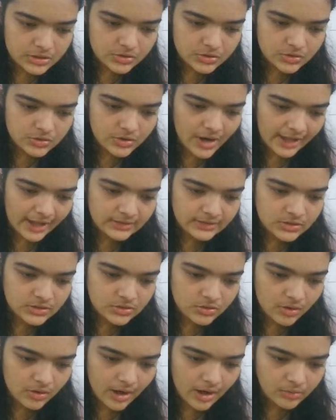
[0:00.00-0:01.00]
drag this
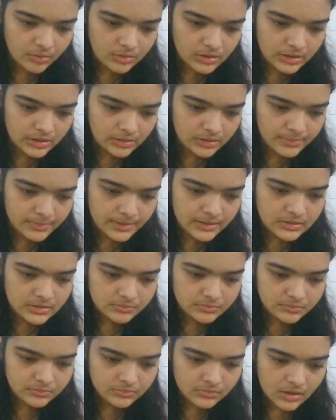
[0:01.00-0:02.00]
rod out a little bit.
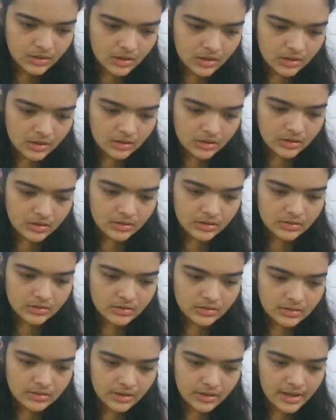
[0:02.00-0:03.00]

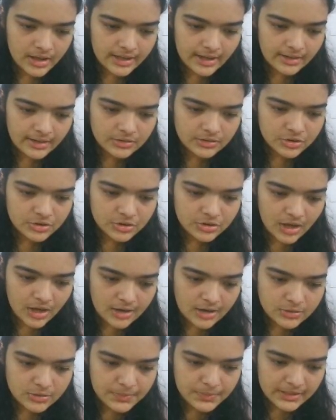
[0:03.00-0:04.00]
Again,
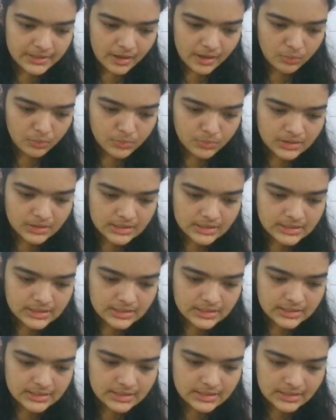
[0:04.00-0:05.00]
start to play around with this,
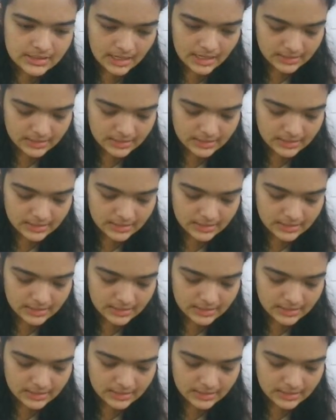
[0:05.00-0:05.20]
and that's